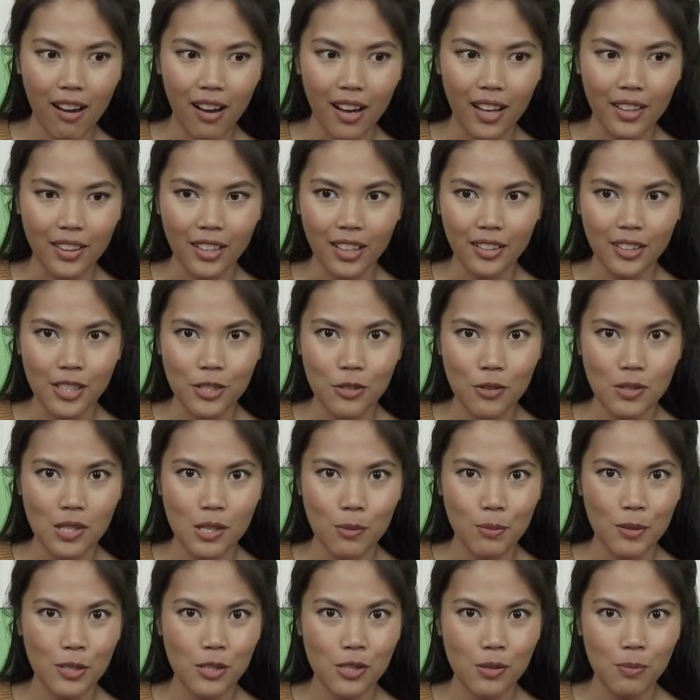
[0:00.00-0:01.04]
I thought this was
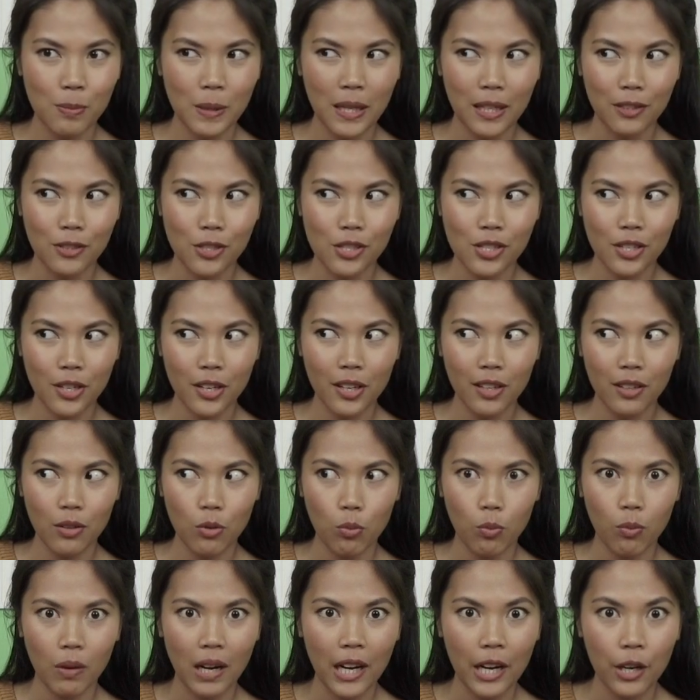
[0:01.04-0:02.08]
supposed to be a dessert.
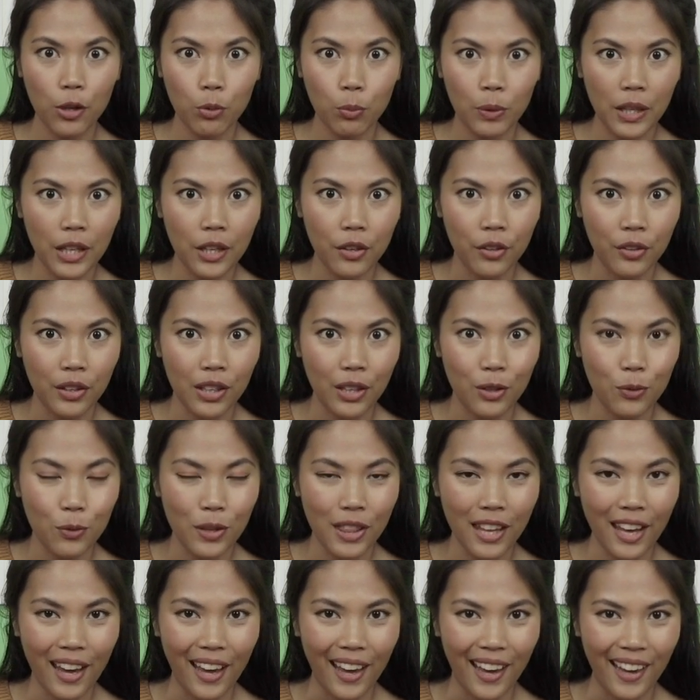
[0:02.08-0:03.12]
Why are we coating it
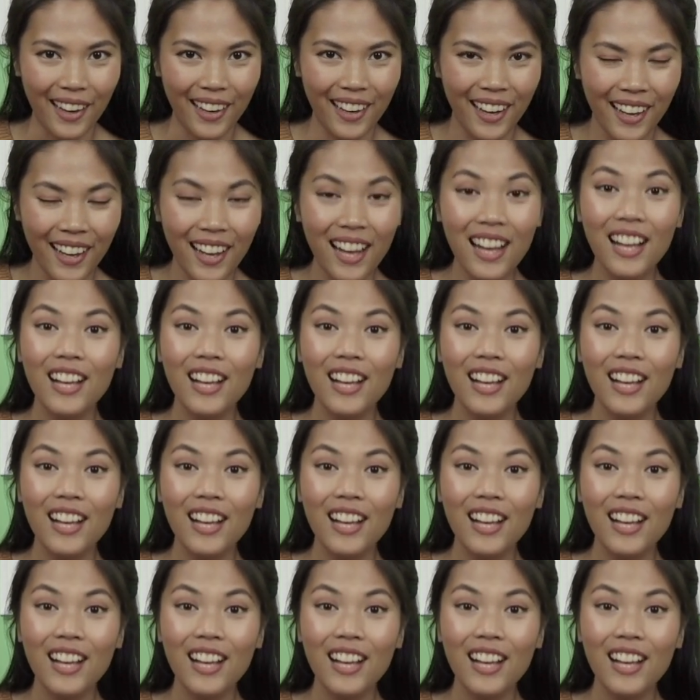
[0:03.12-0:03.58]
with egg?